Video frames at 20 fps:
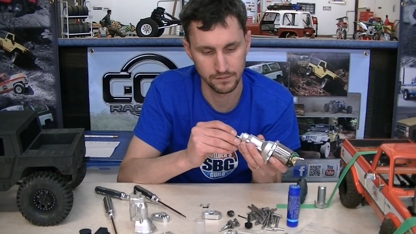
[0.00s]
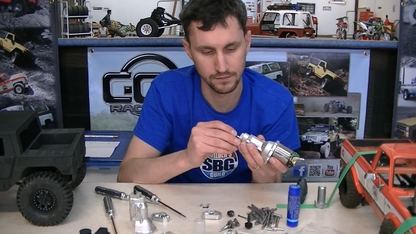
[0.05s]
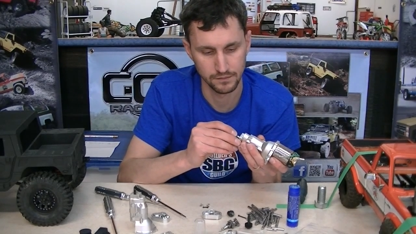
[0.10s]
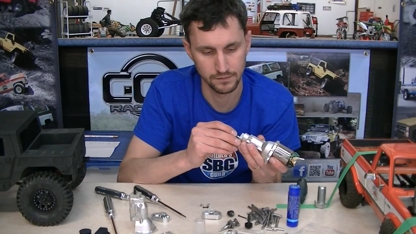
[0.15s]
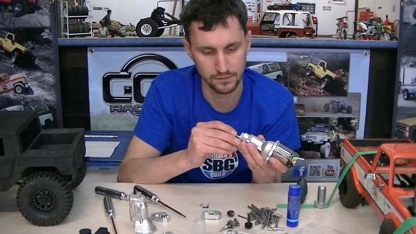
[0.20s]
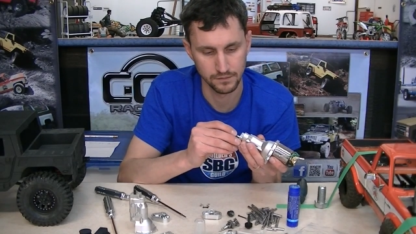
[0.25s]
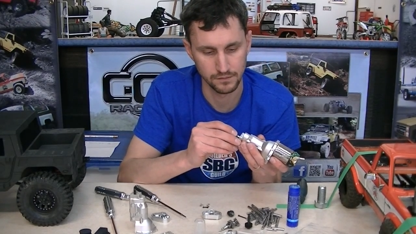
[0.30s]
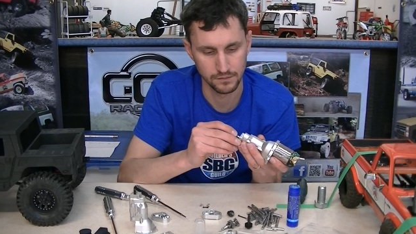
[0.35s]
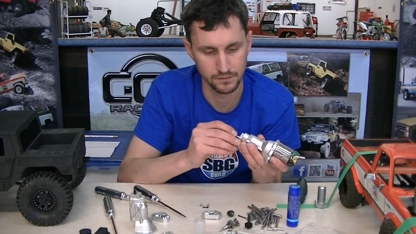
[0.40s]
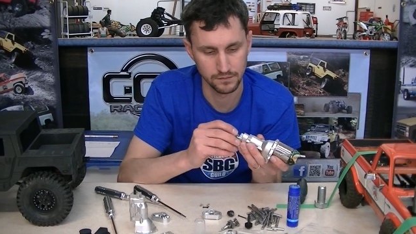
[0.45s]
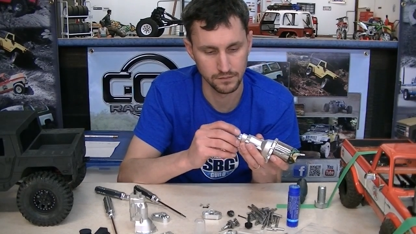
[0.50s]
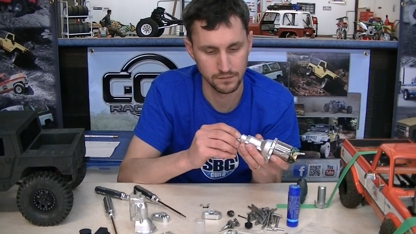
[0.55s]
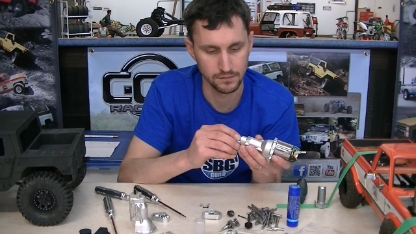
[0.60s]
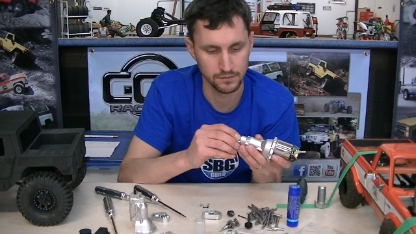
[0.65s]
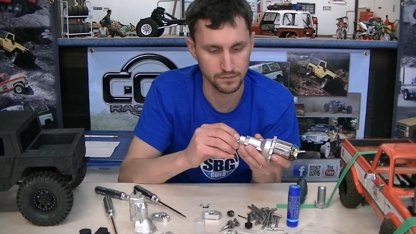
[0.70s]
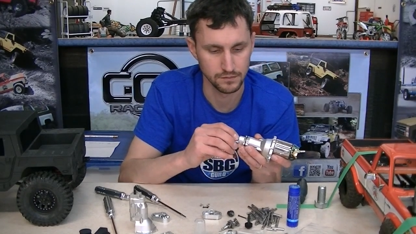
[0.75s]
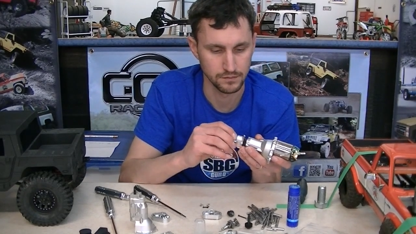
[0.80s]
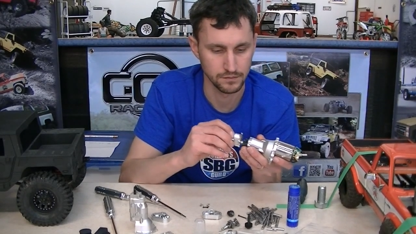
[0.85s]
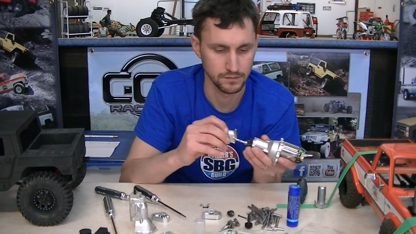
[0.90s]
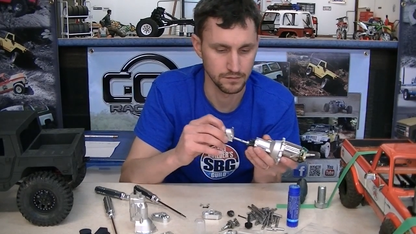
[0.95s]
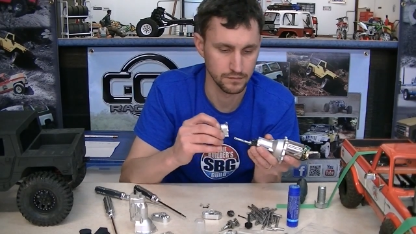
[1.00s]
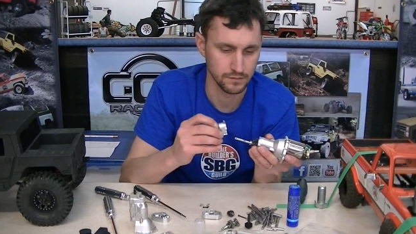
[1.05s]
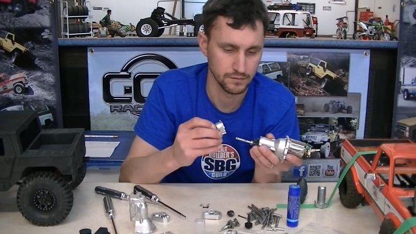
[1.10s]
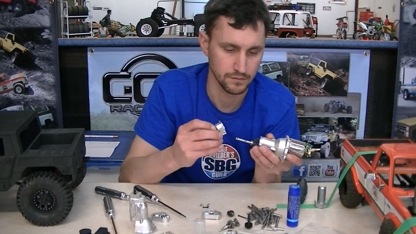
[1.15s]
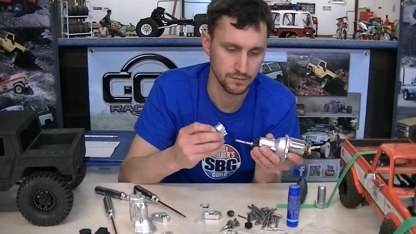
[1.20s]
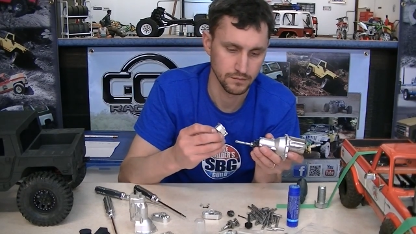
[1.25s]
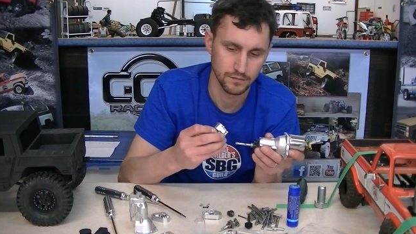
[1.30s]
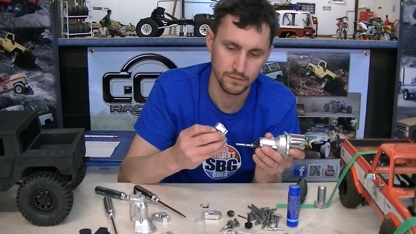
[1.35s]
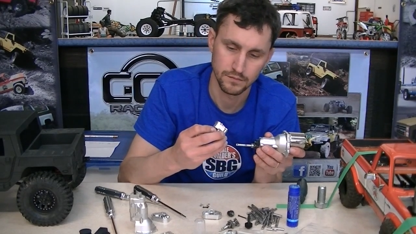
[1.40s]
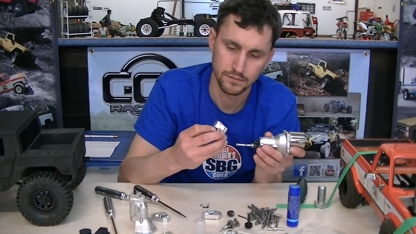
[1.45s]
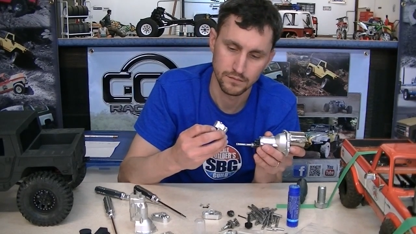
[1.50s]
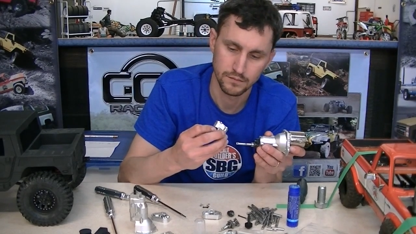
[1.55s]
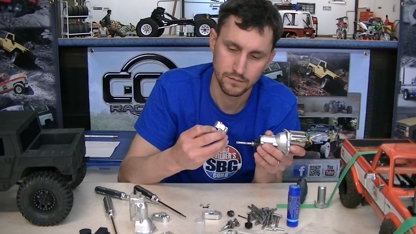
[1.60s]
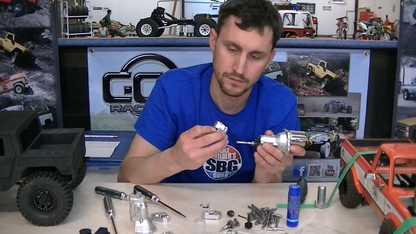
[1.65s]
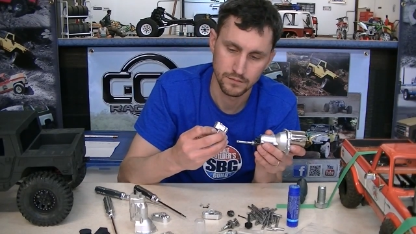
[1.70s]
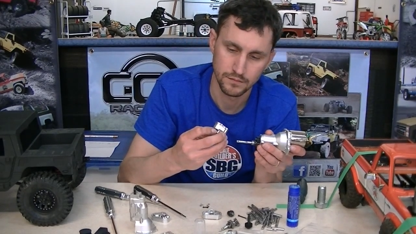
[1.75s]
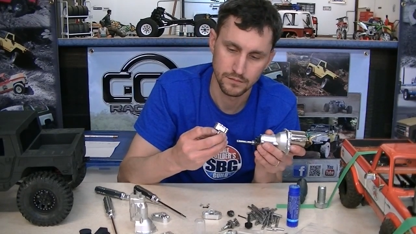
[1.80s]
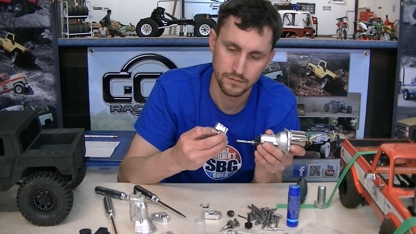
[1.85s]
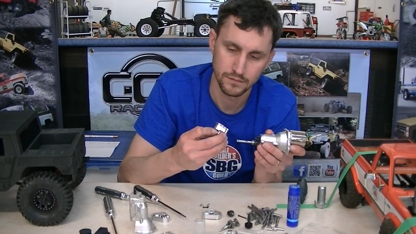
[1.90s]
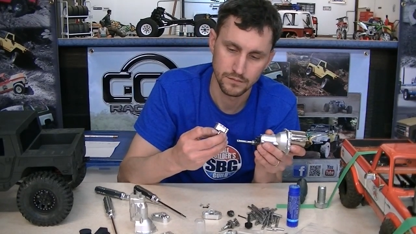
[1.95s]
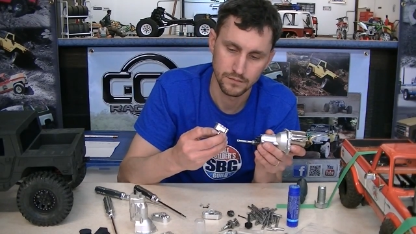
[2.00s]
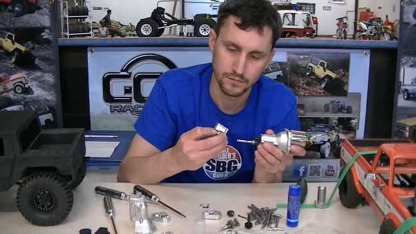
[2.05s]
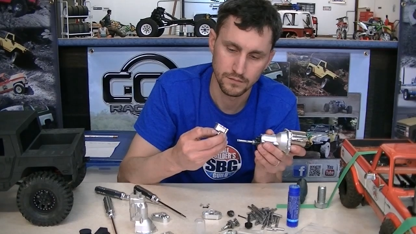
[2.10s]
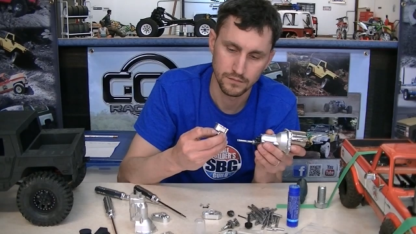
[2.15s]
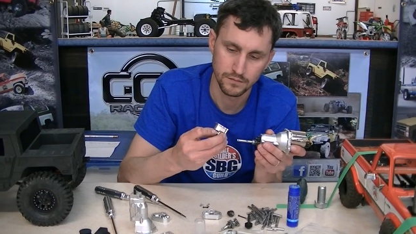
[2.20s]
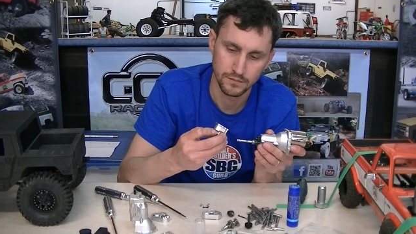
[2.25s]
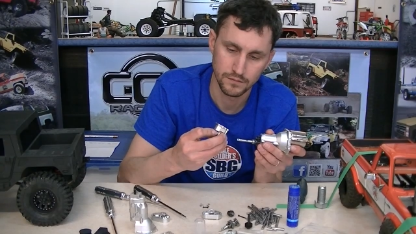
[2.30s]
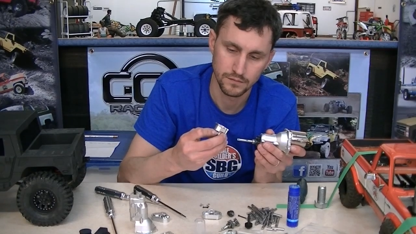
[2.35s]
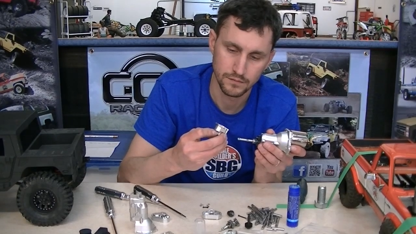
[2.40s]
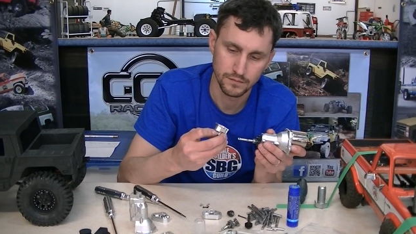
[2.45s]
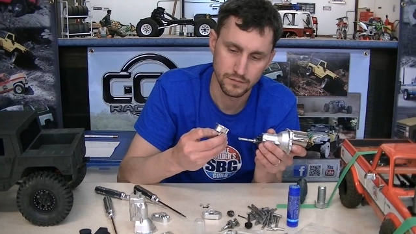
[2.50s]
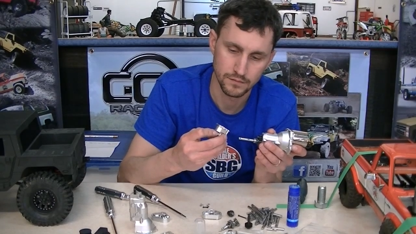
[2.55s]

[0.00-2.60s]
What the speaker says: (no one is talking)